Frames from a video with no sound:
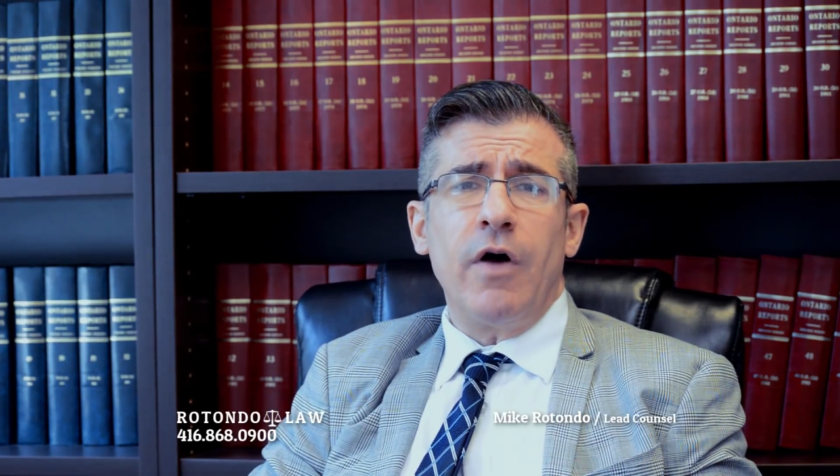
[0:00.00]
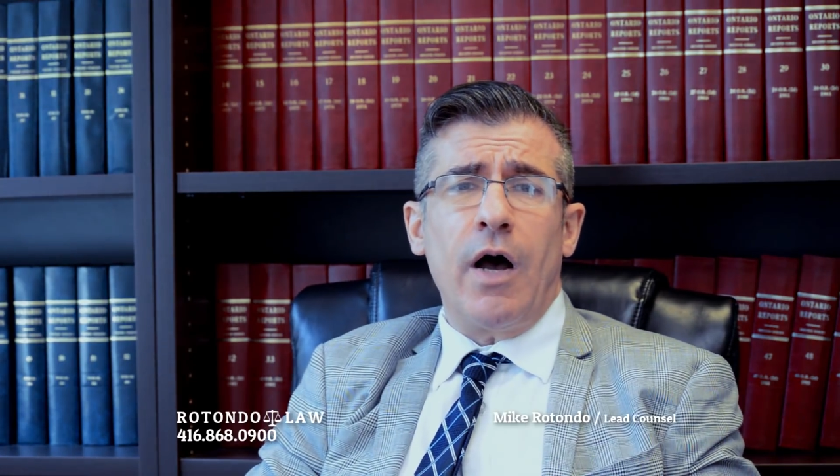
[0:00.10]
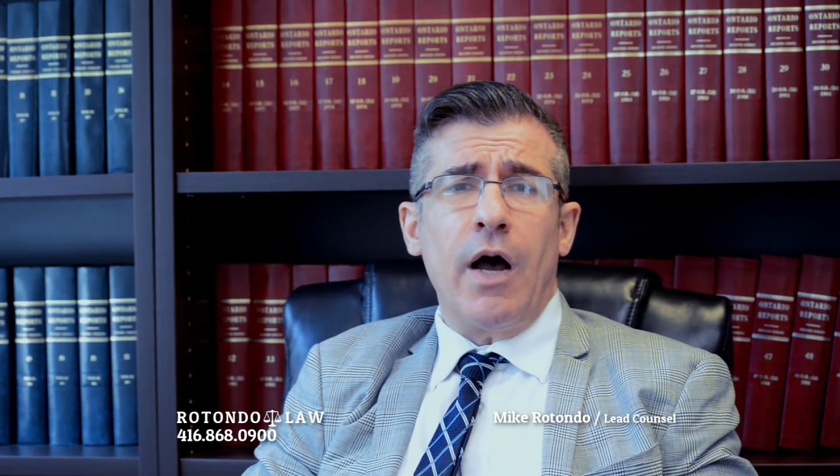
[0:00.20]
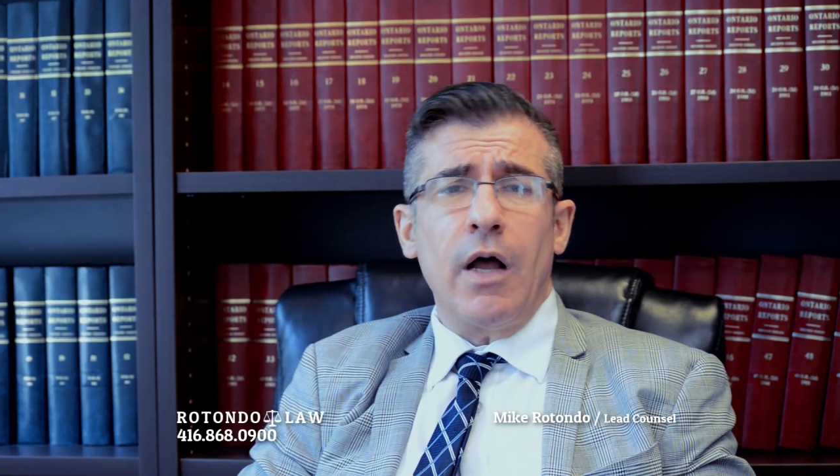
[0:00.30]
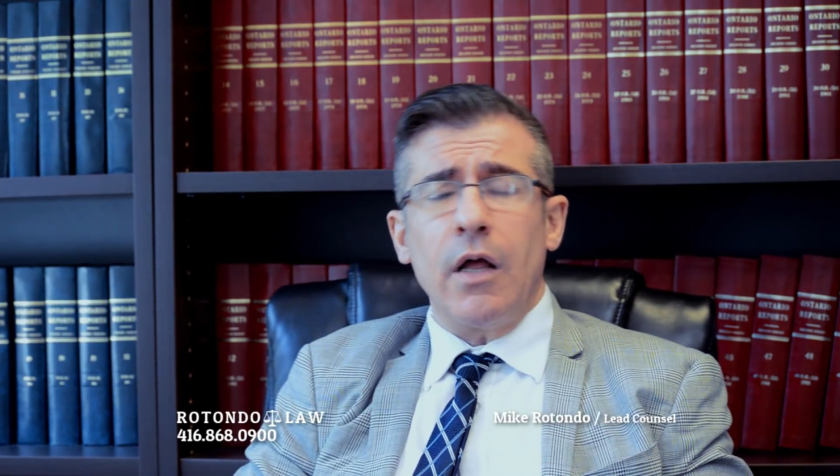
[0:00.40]

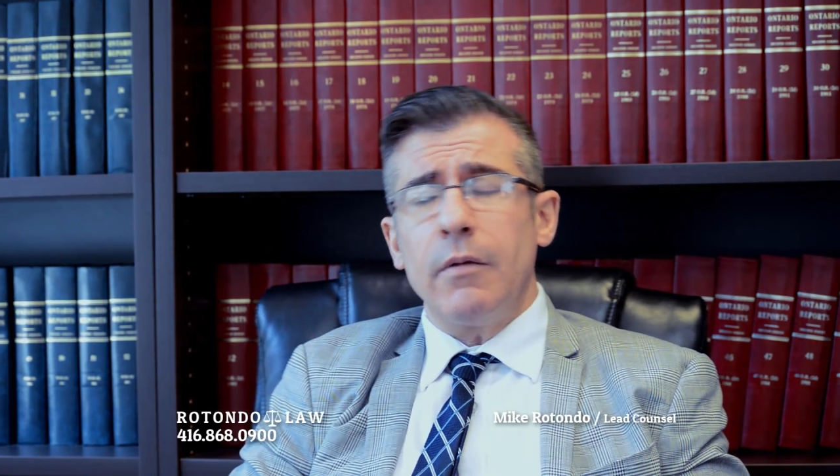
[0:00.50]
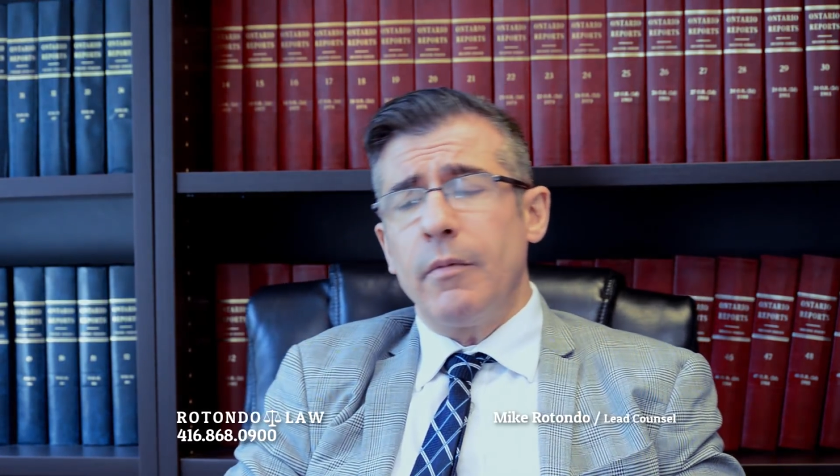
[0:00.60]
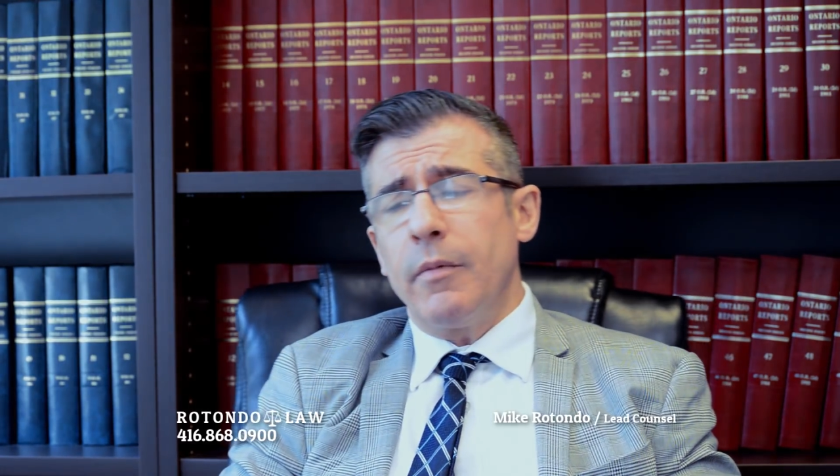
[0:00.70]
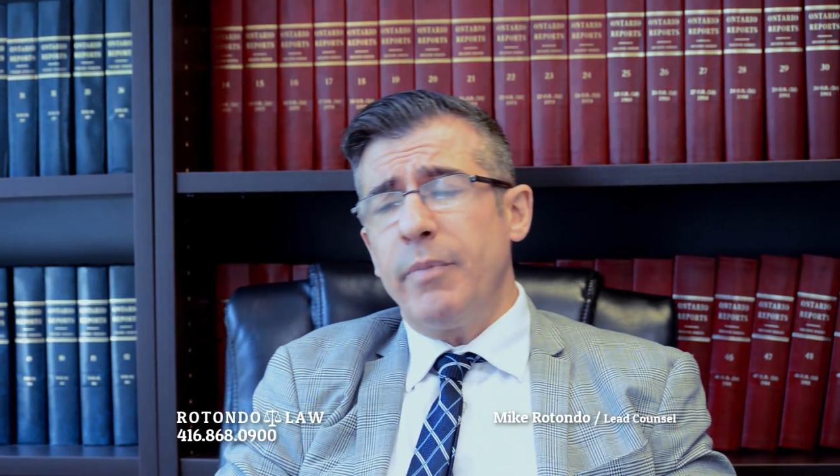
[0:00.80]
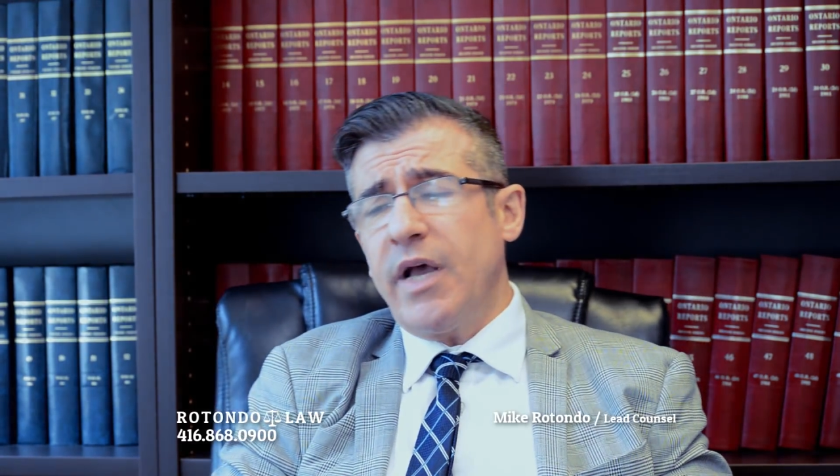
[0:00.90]

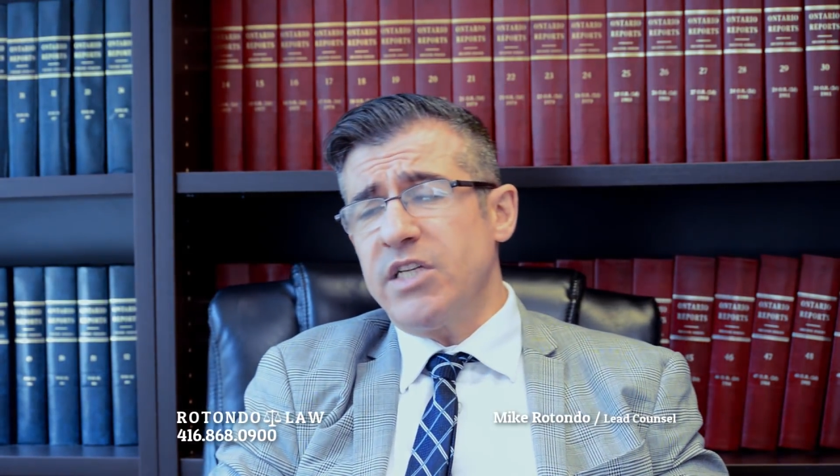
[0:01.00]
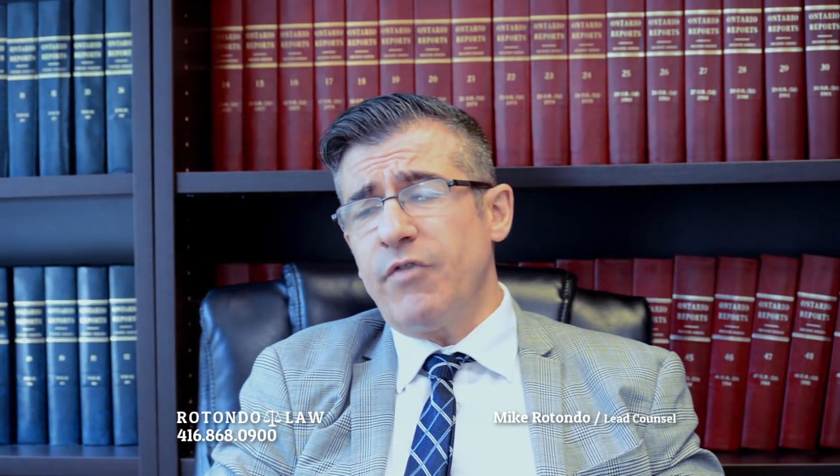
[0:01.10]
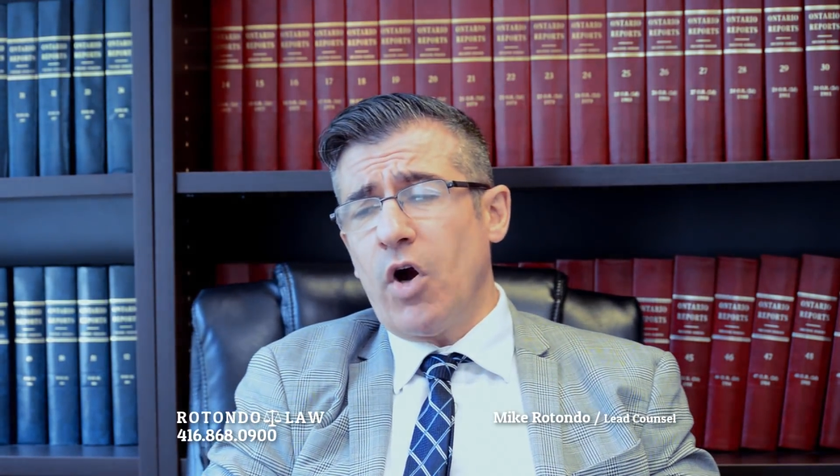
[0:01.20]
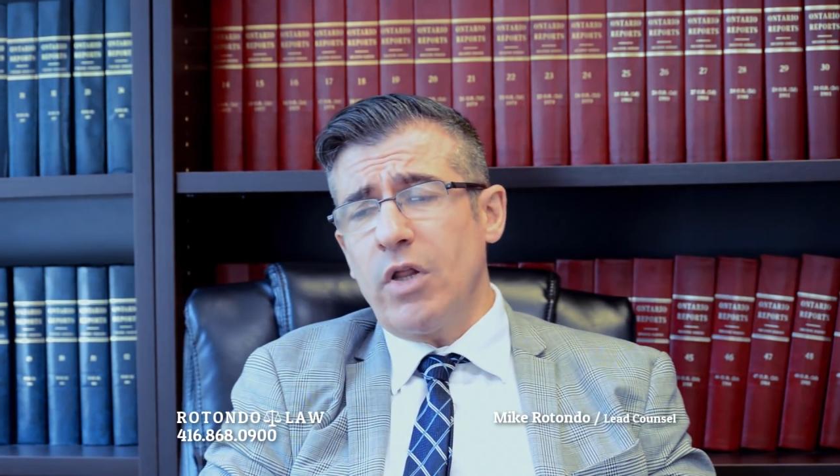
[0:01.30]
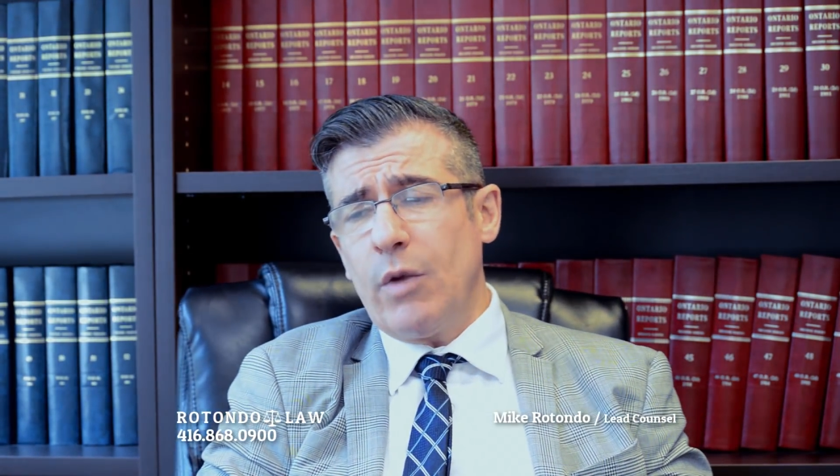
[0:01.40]

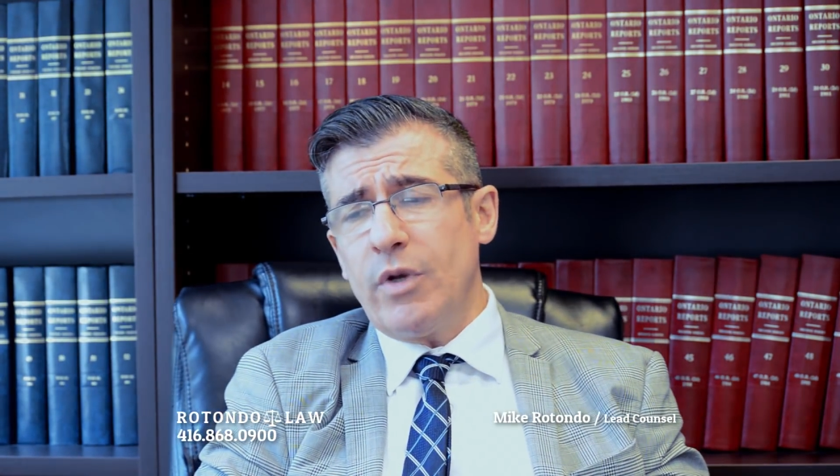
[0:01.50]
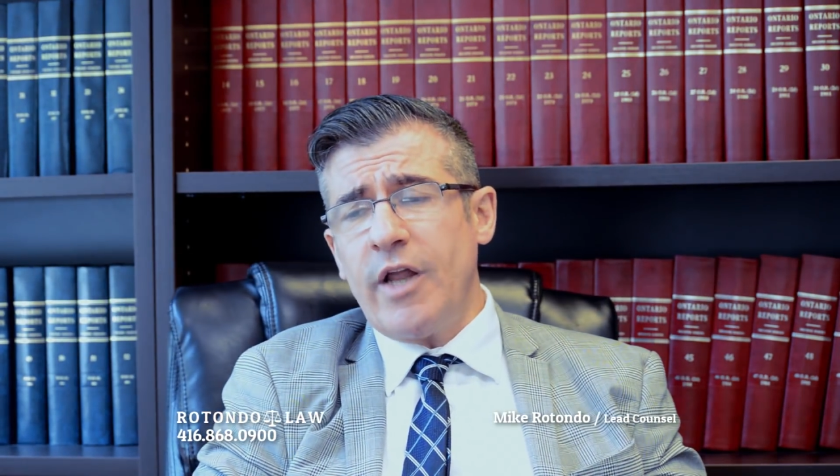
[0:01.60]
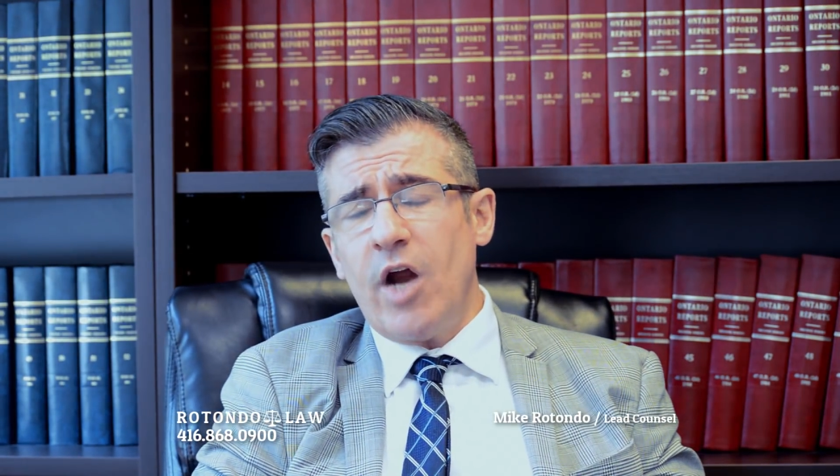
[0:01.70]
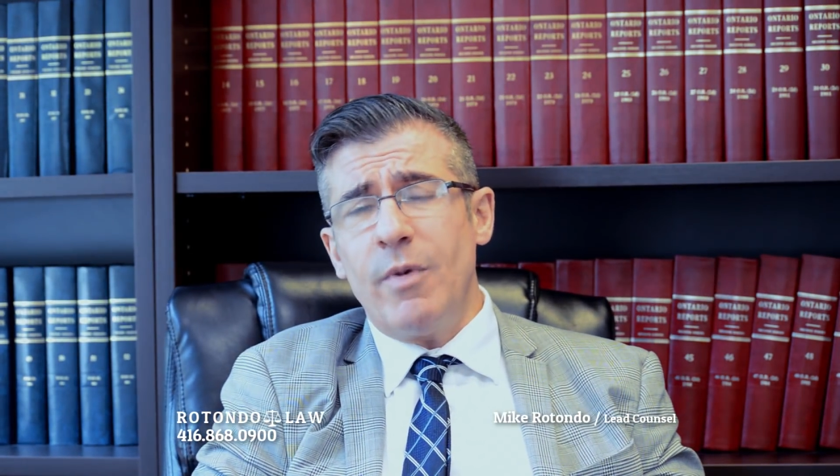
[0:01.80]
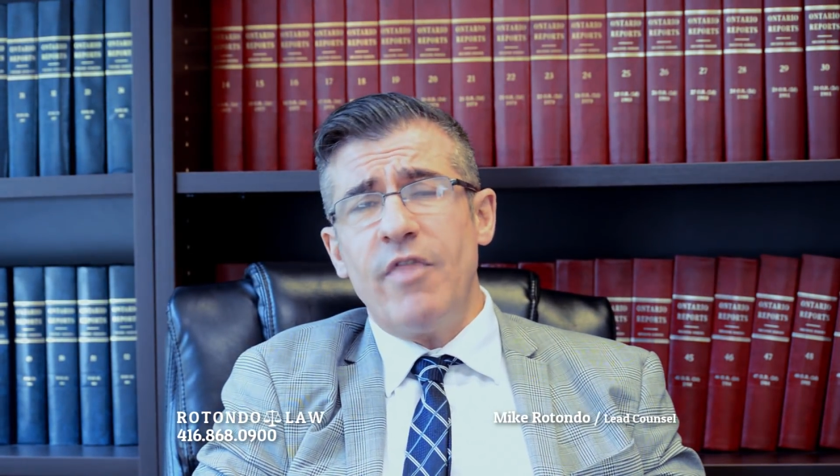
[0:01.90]
early
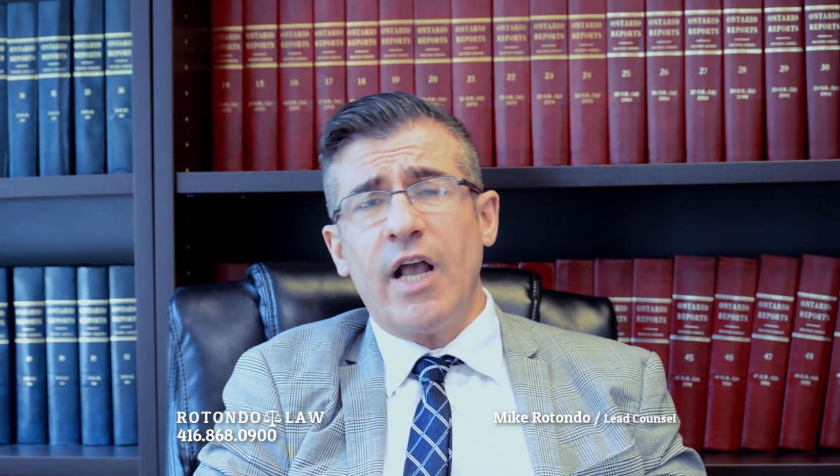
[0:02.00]
retirement.